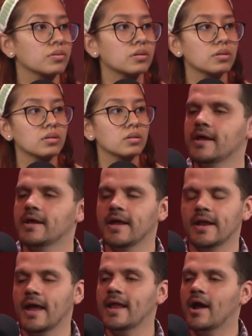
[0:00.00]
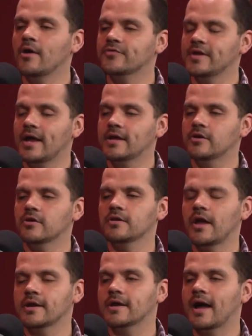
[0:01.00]
you're right, Heidy. And, and often I hear a
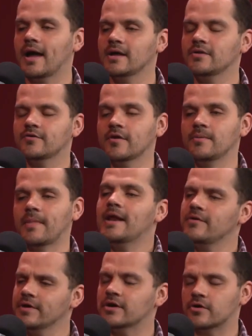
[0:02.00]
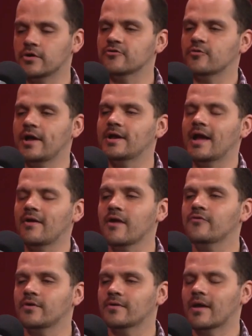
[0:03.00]
lot of guys, um, and even girls, right? I,
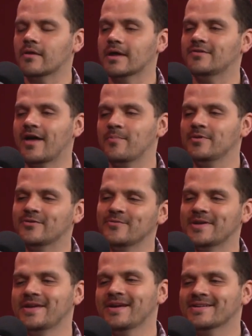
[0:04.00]
have heard uh, it's happened to me.